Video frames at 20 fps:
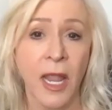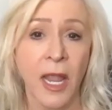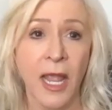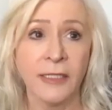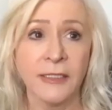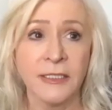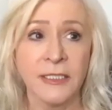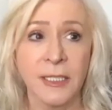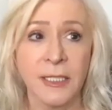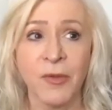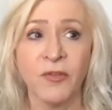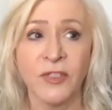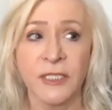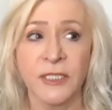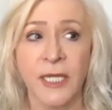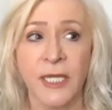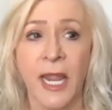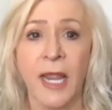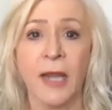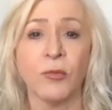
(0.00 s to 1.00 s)
And some of
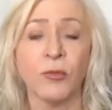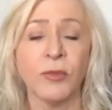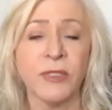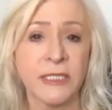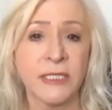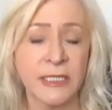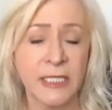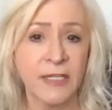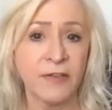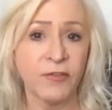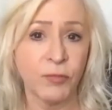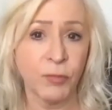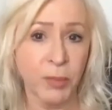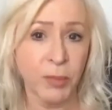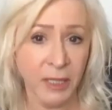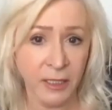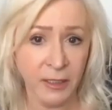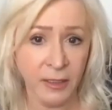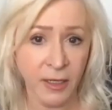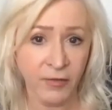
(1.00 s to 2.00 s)
us can't receive
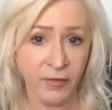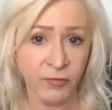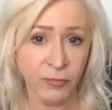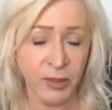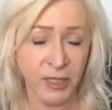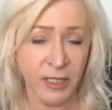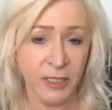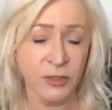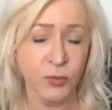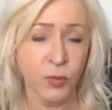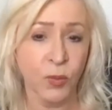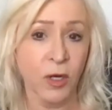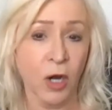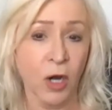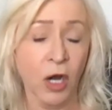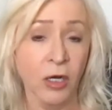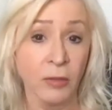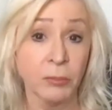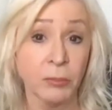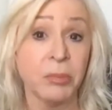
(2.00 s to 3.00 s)
big enough because we,
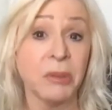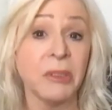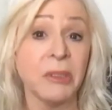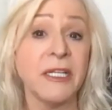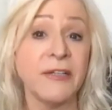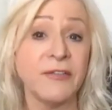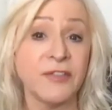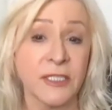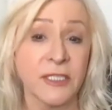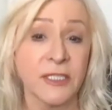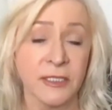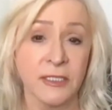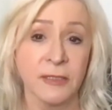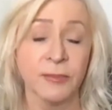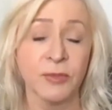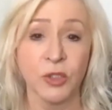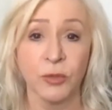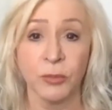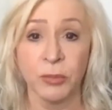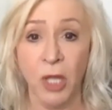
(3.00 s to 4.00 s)
our belief
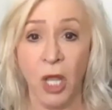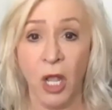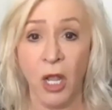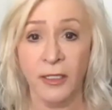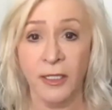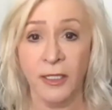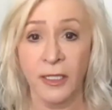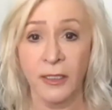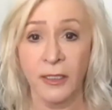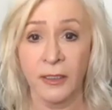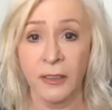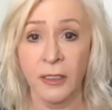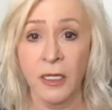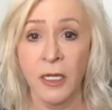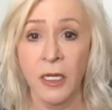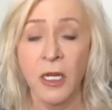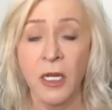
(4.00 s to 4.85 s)
systems are blocking it.